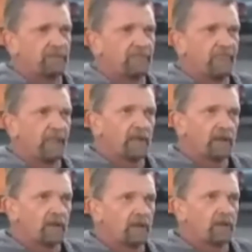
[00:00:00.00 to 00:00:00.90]
So what's
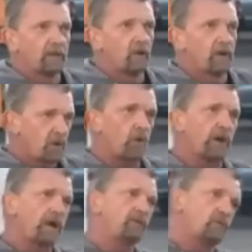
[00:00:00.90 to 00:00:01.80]
going on? What's
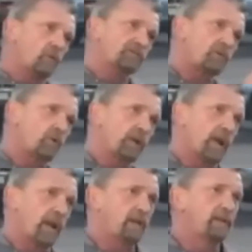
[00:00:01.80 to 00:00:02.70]
going on? You know what's going
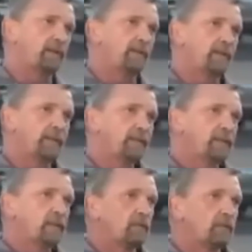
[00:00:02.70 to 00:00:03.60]
on. Tell me.
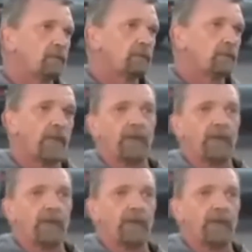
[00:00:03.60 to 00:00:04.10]
You tell me.